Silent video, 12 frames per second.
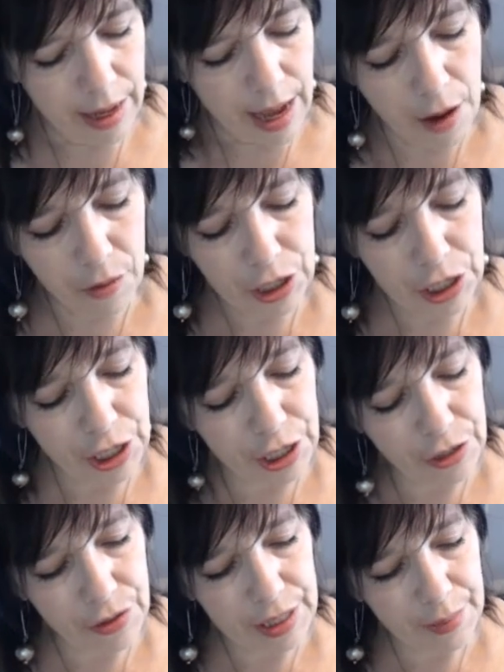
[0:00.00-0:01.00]
I want you to
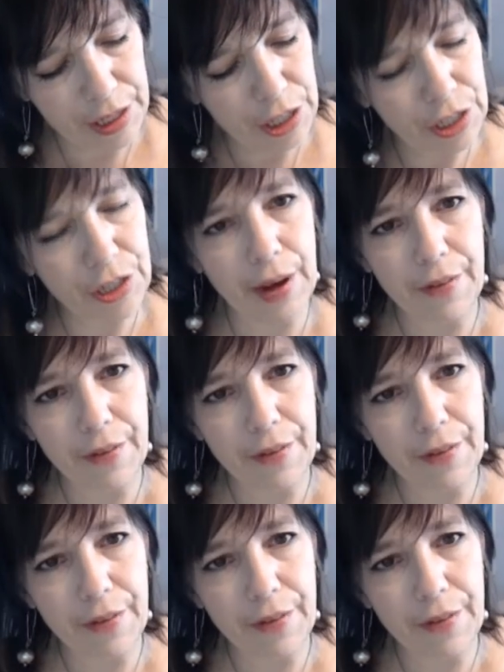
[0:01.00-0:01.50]
know something too,